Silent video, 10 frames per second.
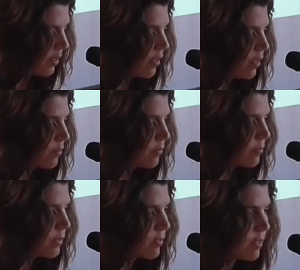
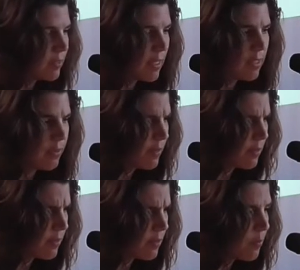So this
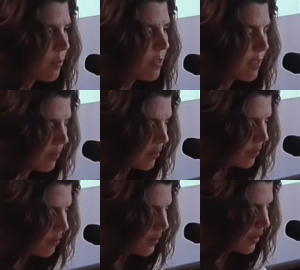scientific supporting
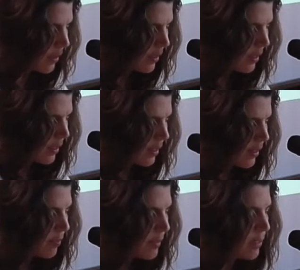group
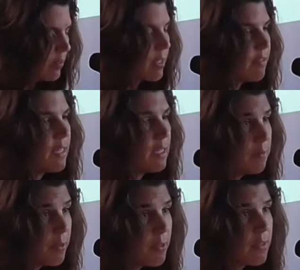is meant to give
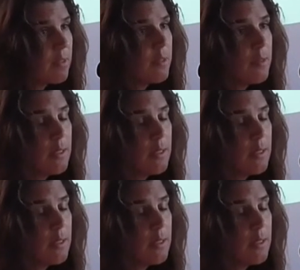inputs to the